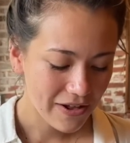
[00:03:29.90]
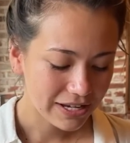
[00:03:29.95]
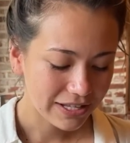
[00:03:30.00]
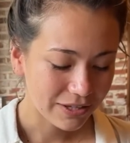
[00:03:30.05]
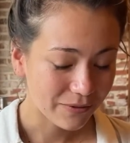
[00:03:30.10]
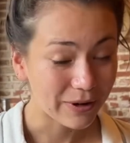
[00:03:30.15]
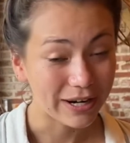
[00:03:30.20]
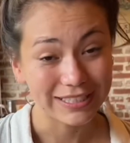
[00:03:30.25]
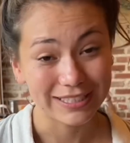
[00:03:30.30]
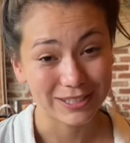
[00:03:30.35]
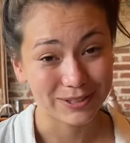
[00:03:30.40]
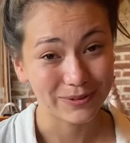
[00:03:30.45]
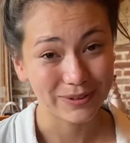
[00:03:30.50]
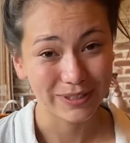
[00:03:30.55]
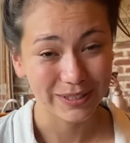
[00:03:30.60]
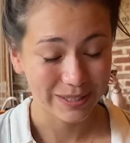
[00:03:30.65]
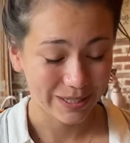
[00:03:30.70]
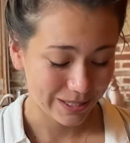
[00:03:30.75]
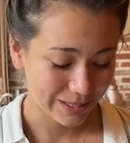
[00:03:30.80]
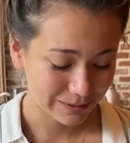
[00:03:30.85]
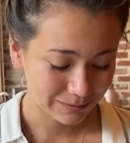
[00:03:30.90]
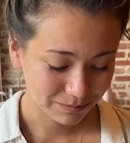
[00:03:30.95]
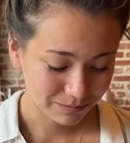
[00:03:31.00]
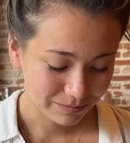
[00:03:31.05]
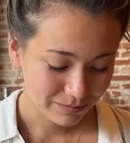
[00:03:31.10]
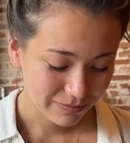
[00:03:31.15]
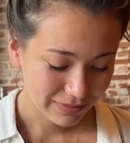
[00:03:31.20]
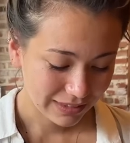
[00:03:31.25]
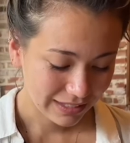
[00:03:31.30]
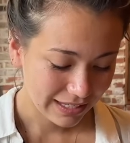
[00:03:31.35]
The rice is really good.
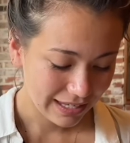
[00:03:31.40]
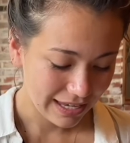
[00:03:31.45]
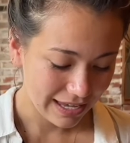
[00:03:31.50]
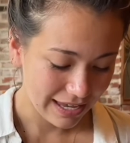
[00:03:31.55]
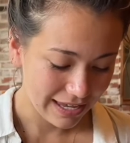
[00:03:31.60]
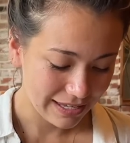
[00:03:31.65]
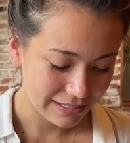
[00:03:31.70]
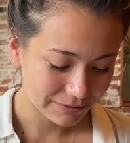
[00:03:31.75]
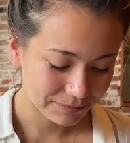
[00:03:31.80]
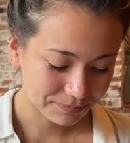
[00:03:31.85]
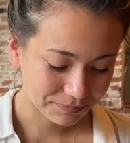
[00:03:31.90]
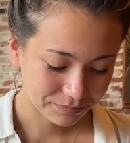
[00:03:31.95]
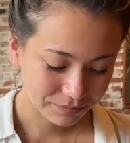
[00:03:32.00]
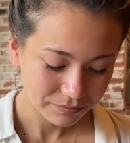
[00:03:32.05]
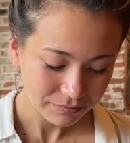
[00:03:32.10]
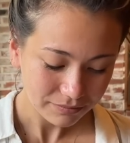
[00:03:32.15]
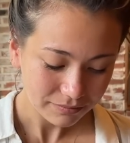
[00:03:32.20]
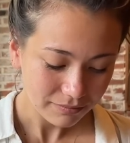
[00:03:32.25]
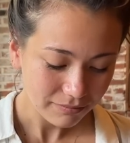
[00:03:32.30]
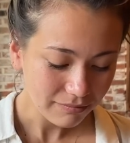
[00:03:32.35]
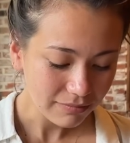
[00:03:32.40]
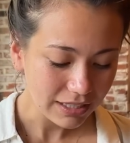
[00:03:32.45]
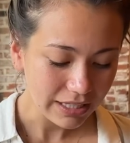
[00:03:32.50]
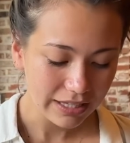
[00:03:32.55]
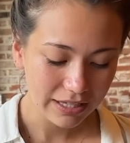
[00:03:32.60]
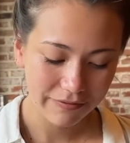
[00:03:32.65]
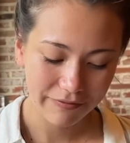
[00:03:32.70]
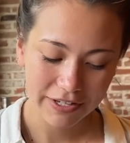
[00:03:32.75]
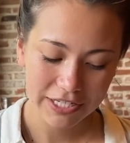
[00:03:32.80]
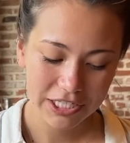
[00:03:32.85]
And
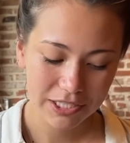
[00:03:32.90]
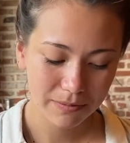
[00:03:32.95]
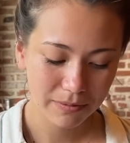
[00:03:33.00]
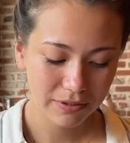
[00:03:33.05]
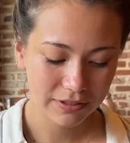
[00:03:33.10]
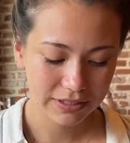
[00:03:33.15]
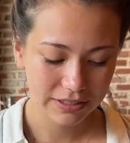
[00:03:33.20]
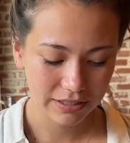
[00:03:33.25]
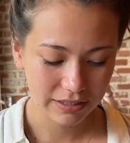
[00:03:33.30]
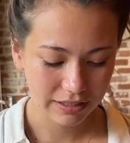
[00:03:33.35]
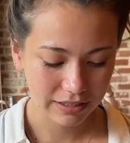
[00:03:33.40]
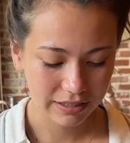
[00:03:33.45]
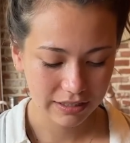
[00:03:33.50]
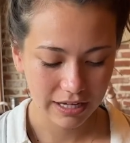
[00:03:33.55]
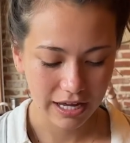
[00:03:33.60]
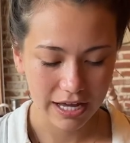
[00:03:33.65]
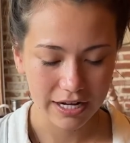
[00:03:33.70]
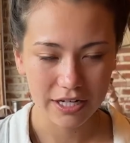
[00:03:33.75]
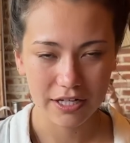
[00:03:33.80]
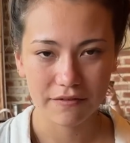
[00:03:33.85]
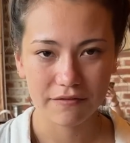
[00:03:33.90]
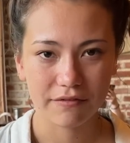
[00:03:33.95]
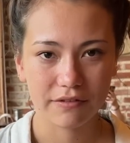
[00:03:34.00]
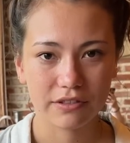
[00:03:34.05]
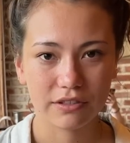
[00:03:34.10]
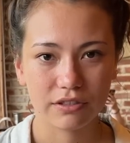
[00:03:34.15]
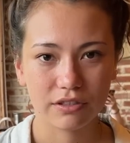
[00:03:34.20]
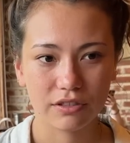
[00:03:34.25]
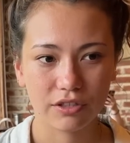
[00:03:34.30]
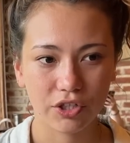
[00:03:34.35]
the vegetables are kind of
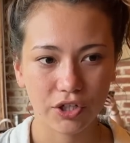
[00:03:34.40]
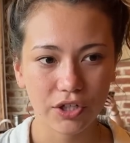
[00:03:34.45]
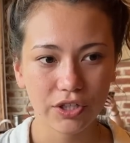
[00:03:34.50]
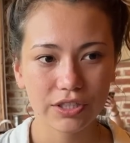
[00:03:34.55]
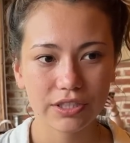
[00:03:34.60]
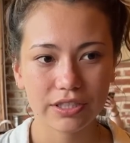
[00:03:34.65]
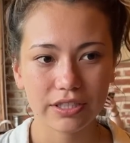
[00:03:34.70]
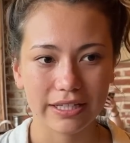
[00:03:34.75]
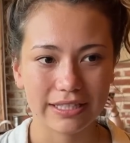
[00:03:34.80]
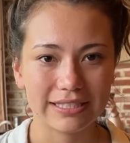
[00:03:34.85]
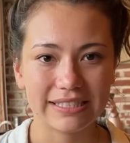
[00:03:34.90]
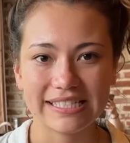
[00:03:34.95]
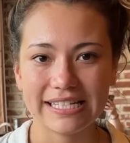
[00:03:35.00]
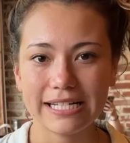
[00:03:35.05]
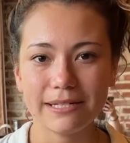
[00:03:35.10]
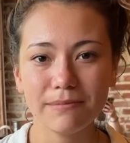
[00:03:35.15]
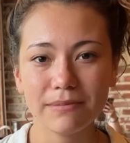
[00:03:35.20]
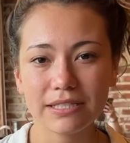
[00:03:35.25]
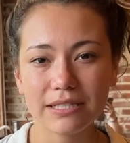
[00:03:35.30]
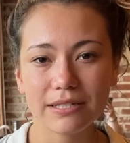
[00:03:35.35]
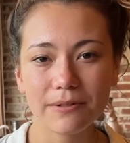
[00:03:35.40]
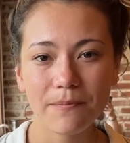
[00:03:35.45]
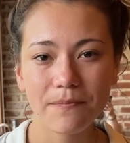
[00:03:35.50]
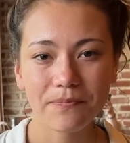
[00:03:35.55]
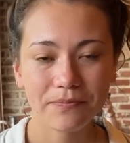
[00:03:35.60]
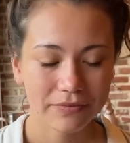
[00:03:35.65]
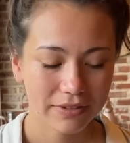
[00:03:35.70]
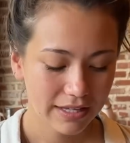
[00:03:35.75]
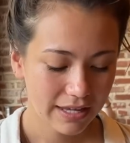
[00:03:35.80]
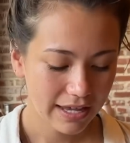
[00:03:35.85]
cooked, like steamed,
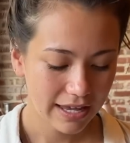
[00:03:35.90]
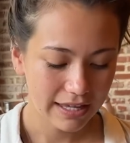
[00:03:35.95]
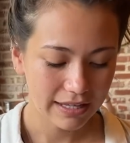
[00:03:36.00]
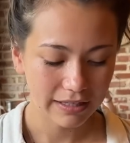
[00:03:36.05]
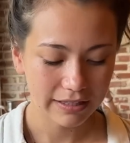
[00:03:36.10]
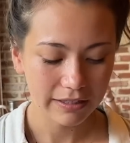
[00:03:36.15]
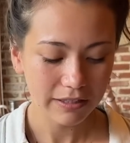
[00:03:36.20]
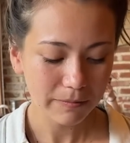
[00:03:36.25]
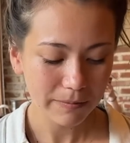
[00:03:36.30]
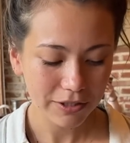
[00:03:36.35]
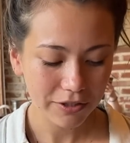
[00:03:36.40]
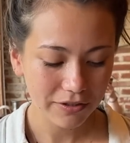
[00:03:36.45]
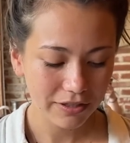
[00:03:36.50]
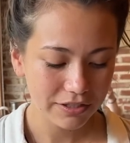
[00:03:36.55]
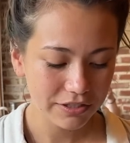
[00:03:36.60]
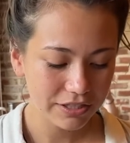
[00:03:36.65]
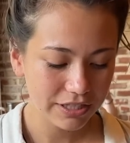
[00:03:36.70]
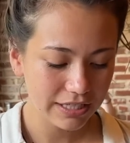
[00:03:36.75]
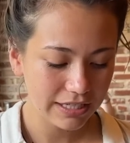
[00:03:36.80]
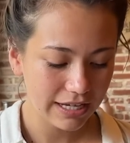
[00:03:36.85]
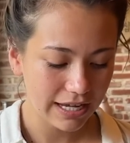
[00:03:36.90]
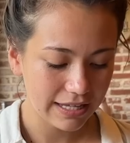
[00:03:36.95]
and a little bit crunchy.